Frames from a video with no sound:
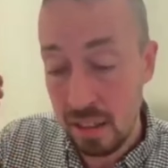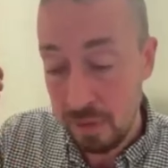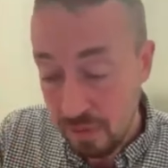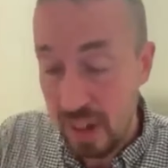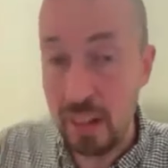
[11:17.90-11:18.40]

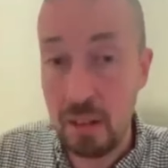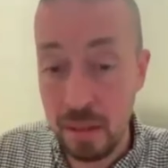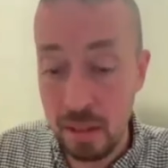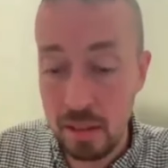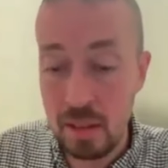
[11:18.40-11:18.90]

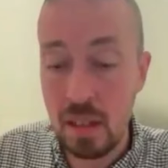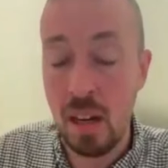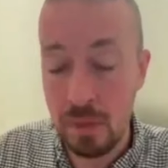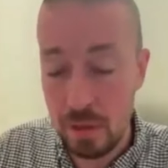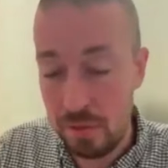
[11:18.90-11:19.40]
defilement
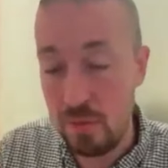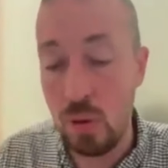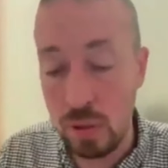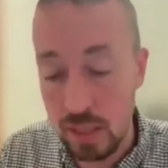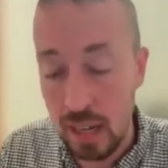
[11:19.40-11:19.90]
of the
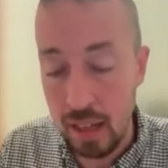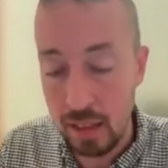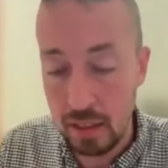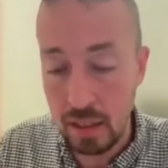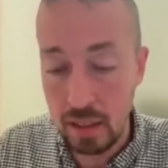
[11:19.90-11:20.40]
false
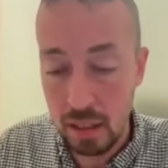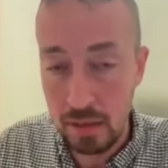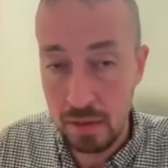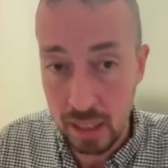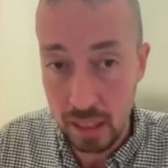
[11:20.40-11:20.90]
gods
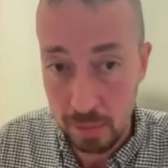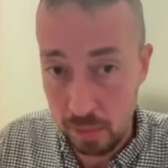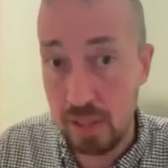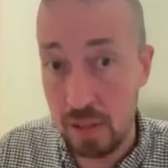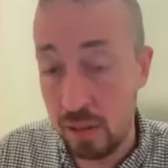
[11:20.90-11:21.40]
of the
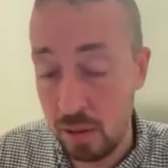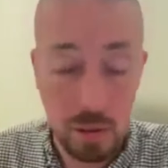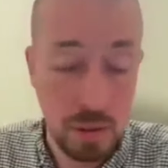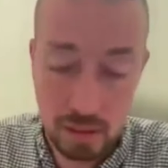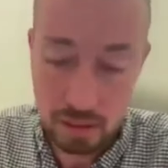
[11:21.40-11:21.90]
oppressor
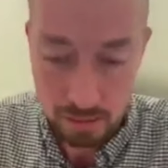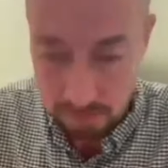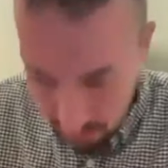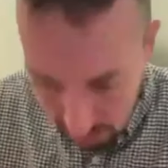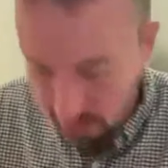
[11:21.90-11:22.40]
who is
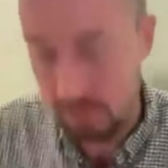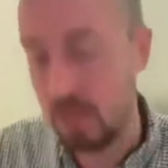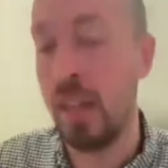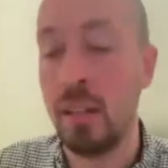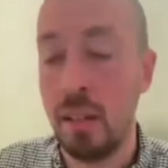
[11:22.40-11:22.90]

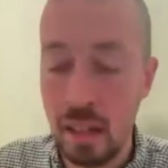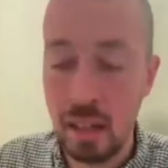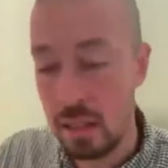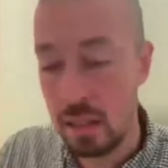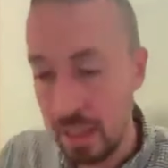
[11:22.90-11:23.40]
tying your
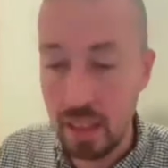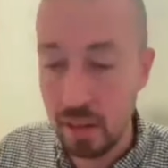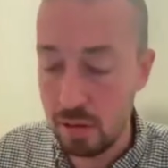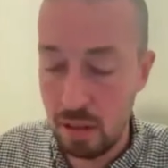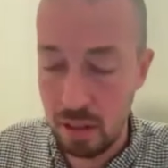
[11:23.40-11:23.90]
hands and making
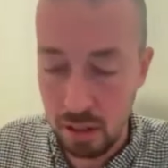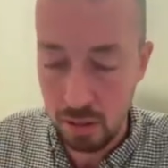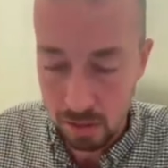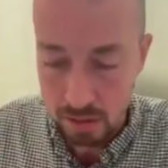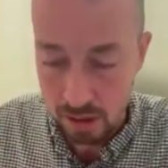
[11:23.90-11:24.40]
you slaughter
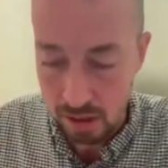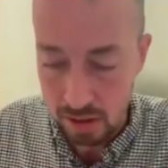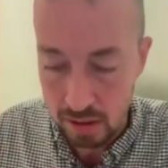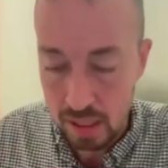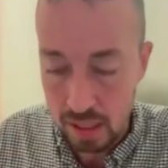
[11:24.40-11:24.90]
your own
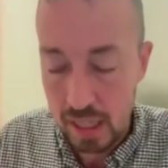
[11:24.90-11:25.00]
sons.